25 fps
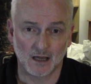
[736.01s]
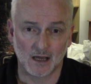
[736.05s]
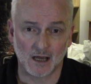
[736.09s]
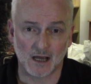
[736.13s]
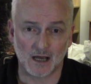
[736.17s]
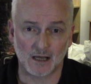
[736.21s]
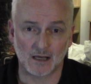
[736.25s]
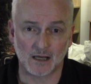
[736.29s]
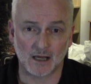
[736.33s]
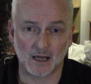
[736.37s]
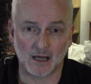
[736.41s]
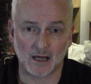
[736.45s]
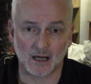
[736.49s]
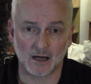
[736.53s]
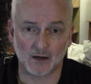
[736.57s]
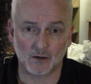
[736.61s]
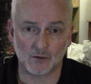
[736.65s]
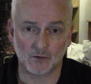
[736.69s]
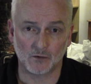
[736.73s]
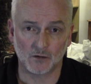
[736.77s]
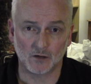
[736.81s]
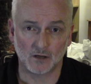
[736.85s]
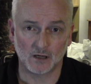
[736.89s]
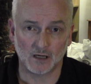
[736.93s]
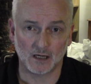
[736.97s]
and
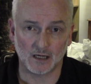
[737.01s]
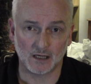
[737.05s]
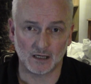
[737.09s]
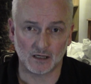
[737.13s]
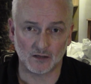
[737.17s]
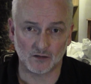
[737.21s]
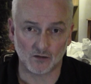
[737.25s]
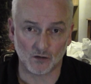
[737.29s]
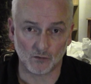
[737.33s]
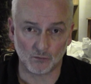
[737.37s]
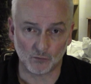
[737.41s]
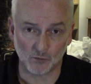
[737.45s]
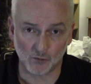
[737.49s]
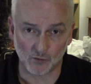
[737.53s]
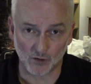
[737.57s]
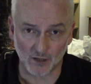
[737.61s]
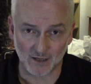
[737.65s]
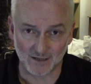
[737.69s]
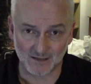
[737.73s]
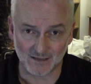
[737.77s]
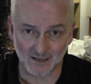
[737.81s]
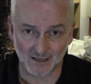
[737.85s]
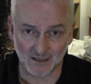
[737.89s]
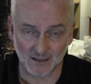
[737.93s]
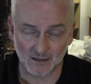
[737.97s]
how it is
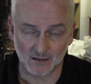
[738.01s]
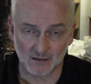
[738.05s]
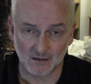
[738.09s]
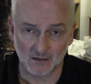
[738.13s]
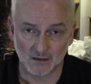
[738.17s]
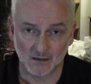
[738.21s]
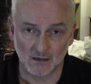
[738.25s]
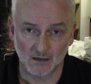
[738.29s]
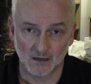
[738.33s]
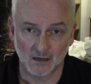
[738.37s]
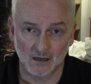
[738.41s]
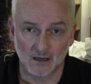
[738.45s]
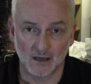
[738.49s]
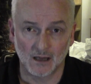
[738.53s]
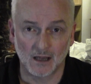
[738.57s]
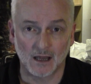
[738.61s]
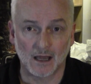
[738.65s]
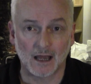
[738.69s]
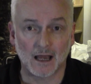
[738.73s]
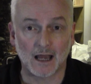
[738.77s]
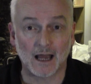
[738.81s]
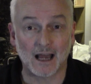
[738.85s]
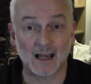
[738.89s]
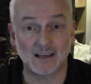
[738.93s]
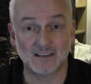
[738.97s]
operating
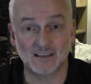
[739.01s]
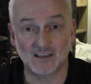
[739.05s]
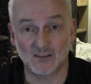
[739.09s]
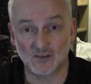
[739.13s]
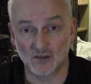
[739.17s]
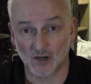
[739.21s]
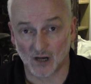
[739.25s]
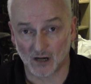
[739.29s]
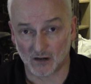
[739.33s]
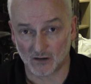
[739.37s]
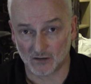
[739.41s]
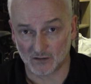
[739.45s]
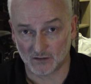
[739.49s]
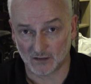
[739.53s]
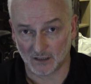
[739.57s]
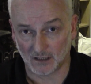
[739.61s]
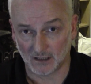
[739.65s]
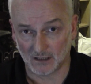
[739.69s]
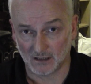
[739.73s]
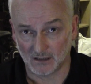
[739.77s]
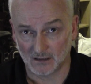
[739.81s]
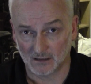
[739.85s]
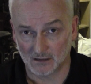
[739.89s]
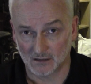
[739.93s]
as a charity